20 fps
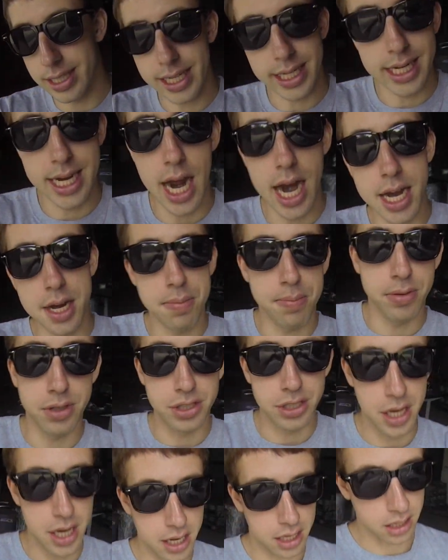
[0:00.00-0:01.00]
like
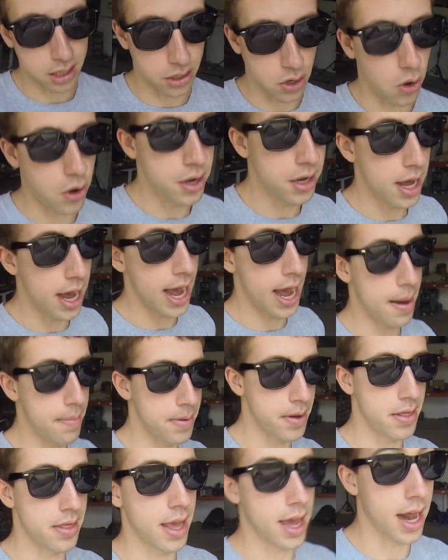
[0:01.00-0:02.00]
90% going to
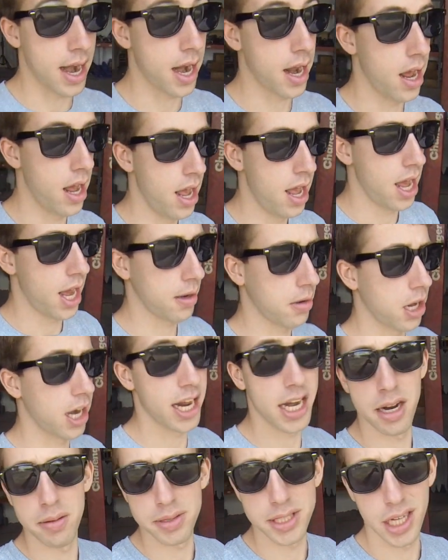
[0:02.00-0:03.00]
happen that I'm going
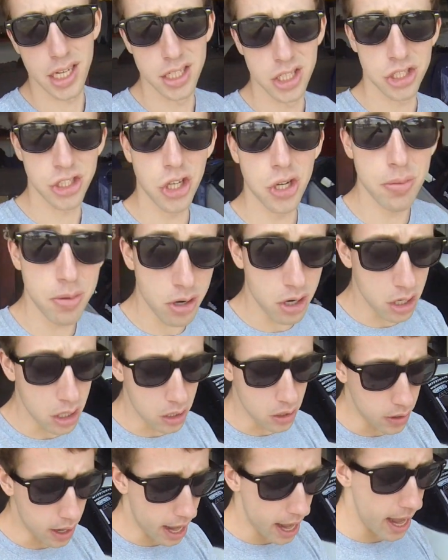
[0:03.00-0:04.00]
to end up selling the
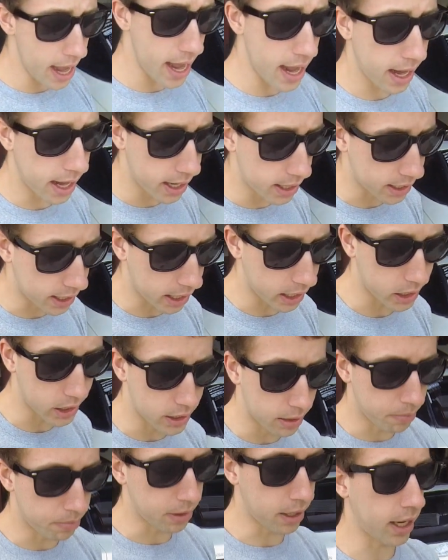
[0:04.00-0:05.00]
Subaru and getting
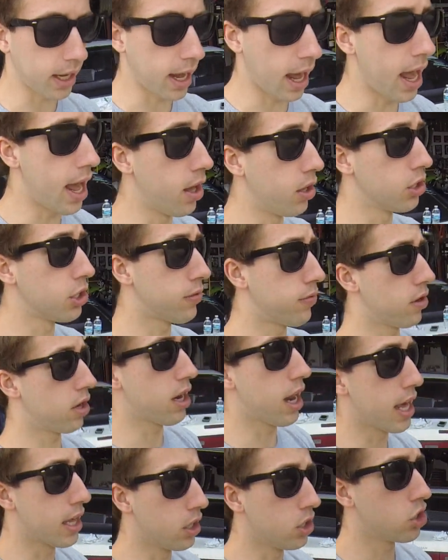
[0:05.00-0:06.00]
something else for a
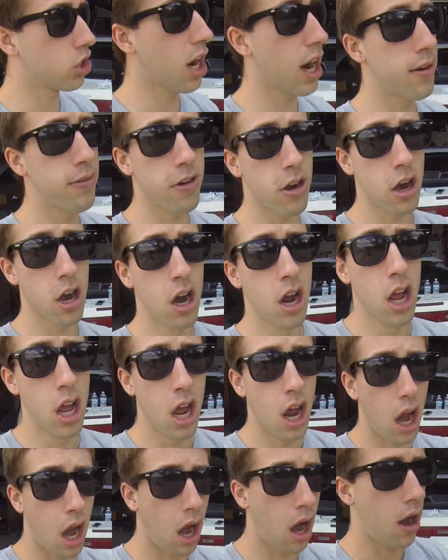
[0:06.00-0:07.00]
daily driver.
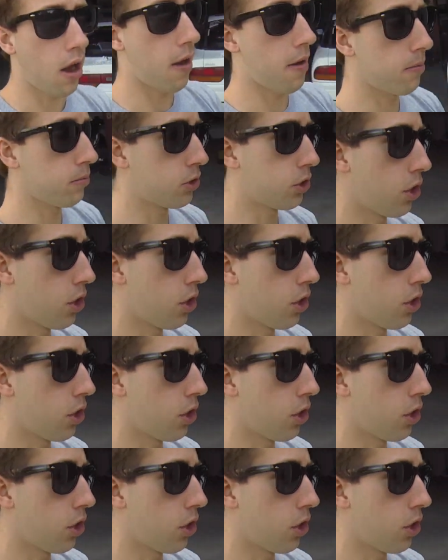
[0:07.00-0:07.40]
Um,